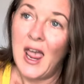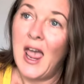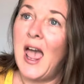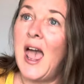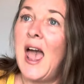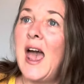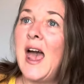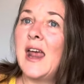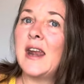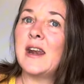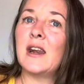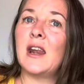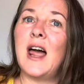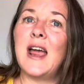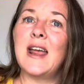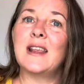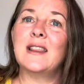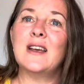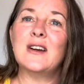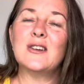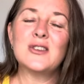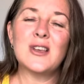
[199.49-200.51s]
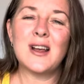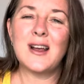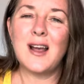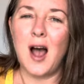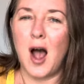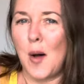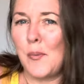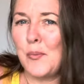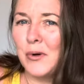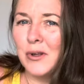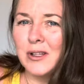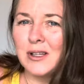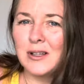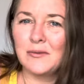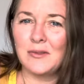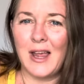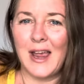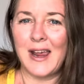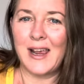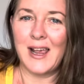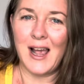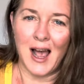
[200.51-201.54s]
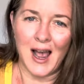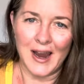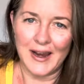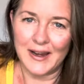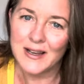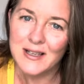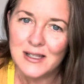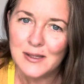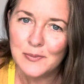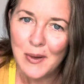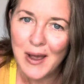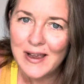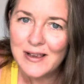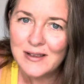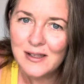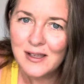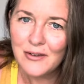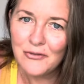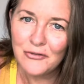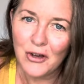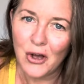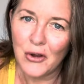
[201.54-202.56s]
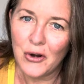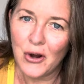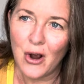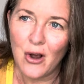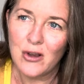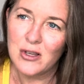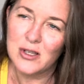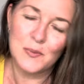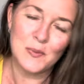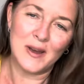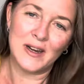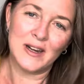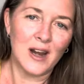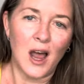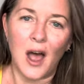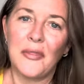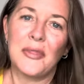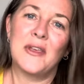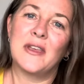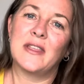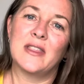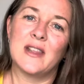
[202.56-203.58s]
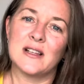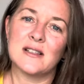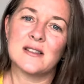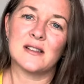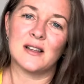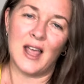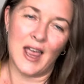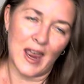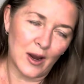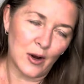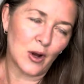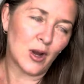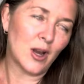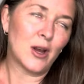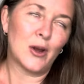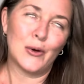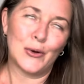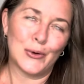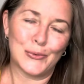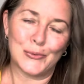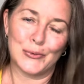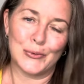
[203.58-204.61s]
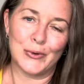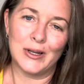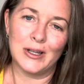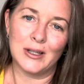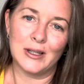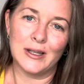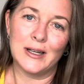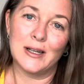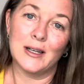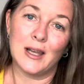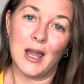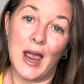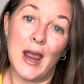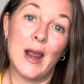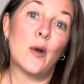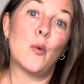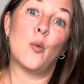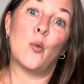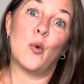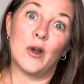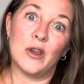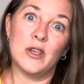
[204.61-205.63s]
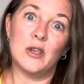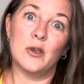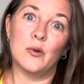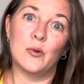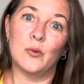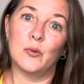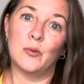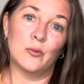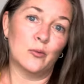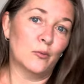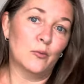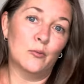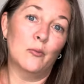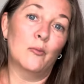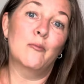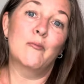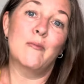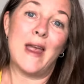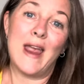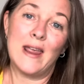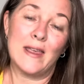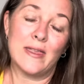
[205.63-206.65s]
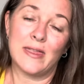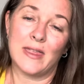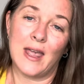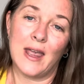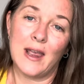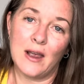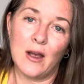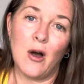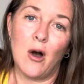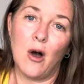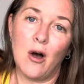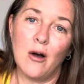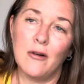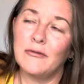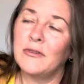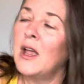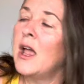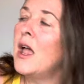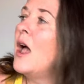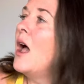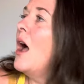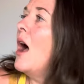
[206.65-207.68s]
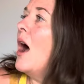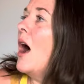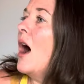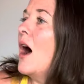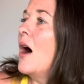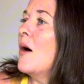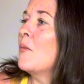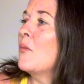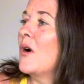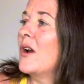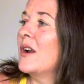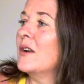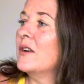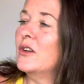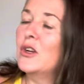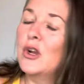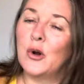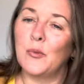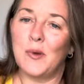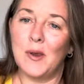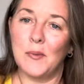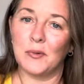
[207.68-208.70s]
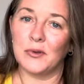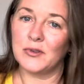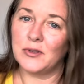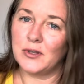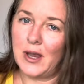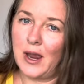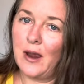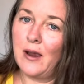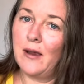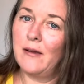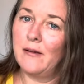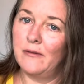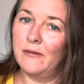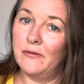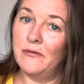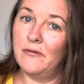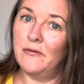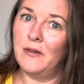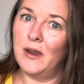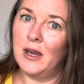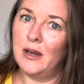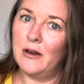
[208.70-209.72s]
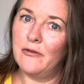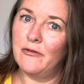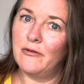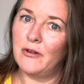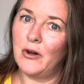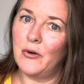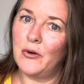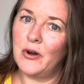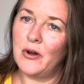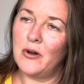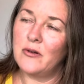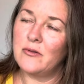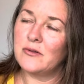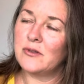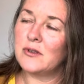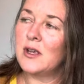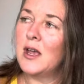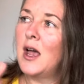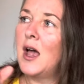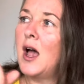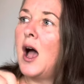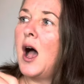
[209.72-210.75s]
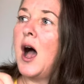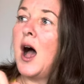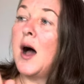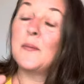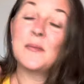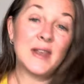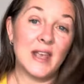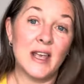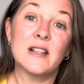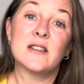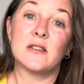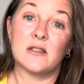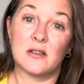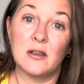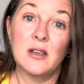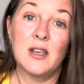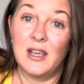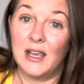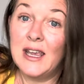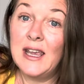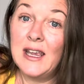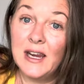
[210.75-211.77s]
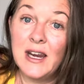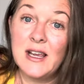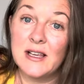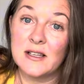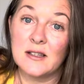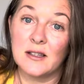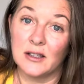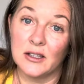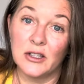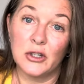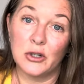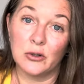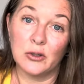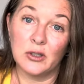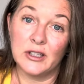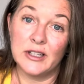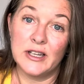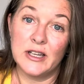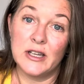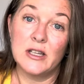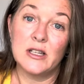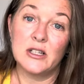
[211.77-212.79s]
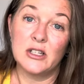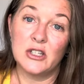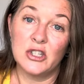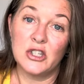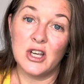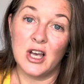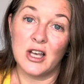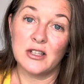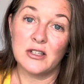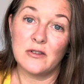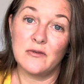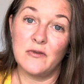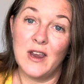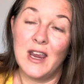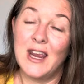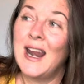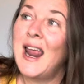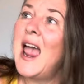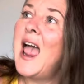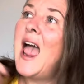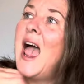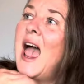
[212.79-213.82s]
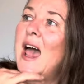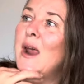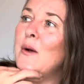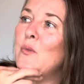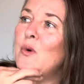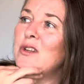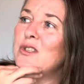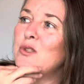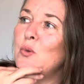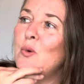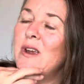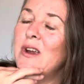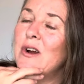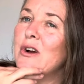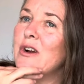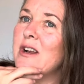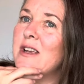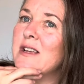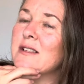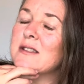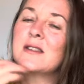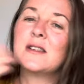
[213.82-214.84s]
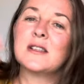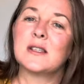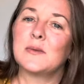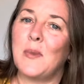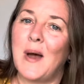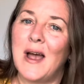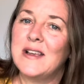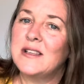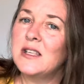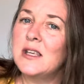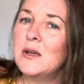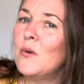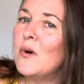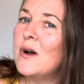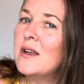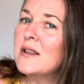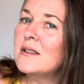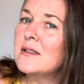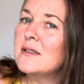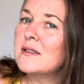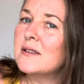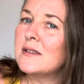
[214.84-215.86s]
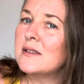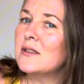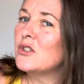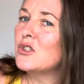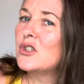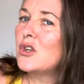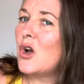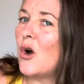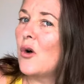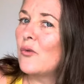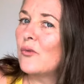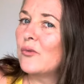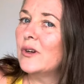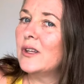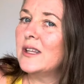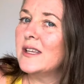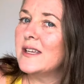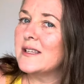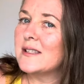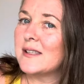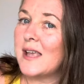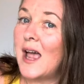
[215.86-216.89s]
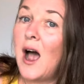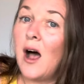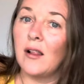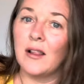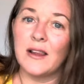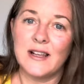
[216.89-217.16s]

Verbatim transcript: And like, there's a couple of like kind of spicy photos, but nothing that's like really like what you may think of um, when, you know, people say feet photos. Um, it's it is literally just feet. And what's weird is the spicy ones don't really sell.